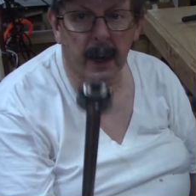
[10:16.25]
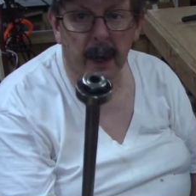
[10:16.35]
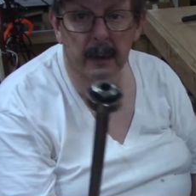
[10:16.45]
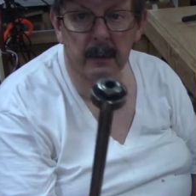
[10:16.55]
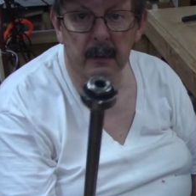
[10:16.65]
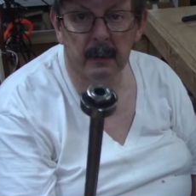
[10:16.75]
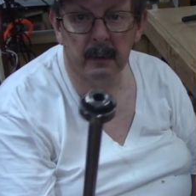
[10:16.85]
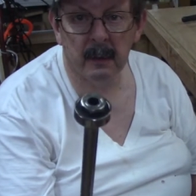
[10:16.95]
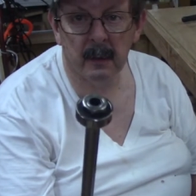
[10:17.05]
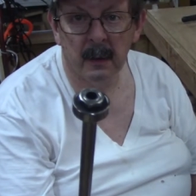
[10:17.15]
that.
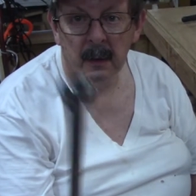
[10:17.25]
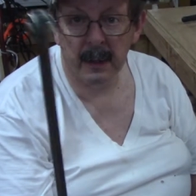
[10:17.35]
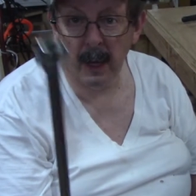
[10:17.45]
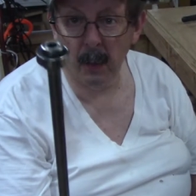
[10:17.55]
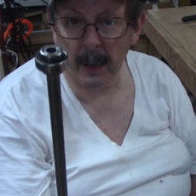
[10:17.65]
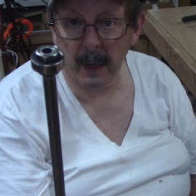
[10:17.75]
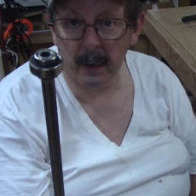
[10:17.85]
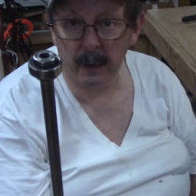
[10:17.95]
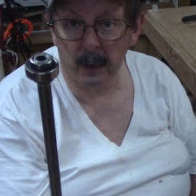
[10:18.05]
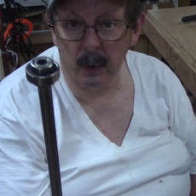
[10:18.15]
Now we
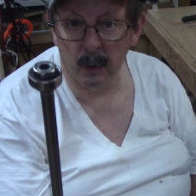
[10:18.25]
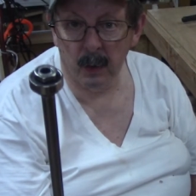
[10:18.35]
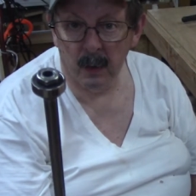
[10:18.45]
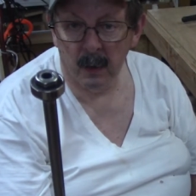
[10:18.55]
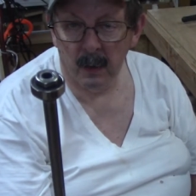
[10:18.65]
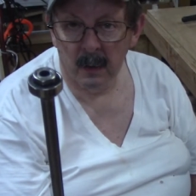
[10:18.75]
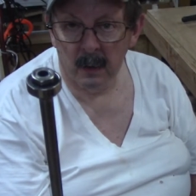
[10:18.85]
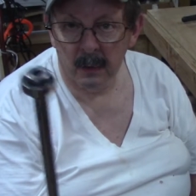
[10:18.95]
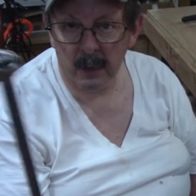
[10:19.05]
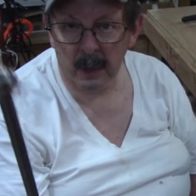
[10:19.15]
got to do
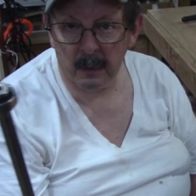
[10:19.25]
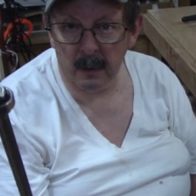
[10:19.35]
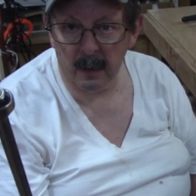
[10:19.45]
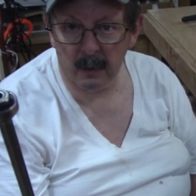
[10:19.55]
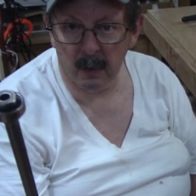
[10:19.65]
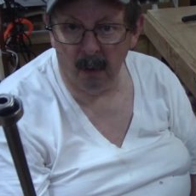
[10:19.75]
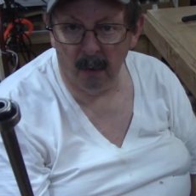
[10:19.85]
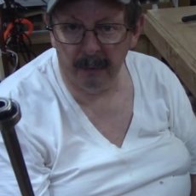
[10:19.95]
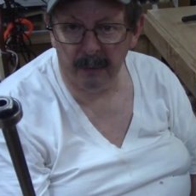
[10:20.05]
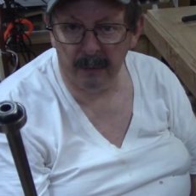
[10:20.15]
take the nuts
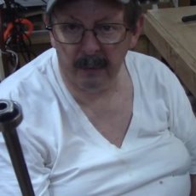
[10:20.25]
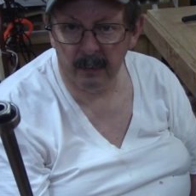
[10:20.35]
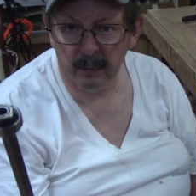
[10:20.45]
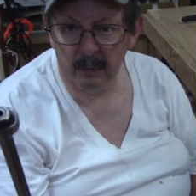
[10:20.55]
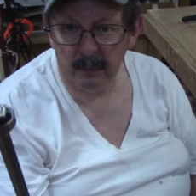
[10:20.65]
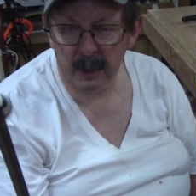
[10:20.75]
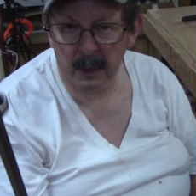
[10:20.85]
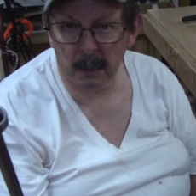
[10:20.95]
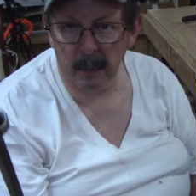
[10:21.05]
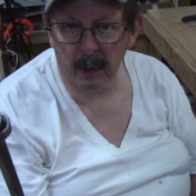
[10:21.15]
off,
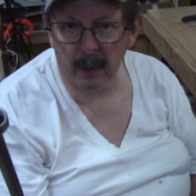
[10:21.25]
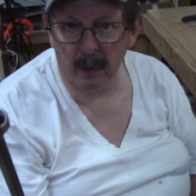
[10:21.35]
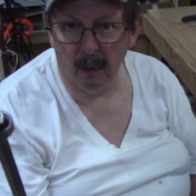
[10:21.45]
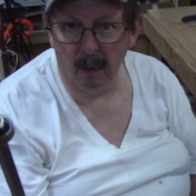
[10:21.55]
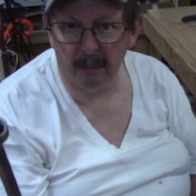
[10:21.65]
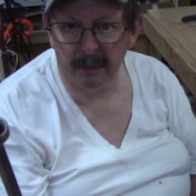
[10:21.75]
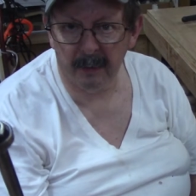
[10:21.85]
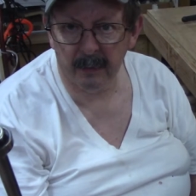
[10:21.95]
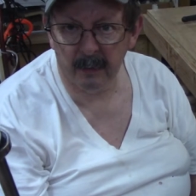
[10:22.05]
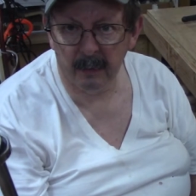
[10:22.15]
take the bearing
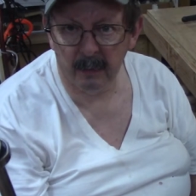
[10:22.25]
off,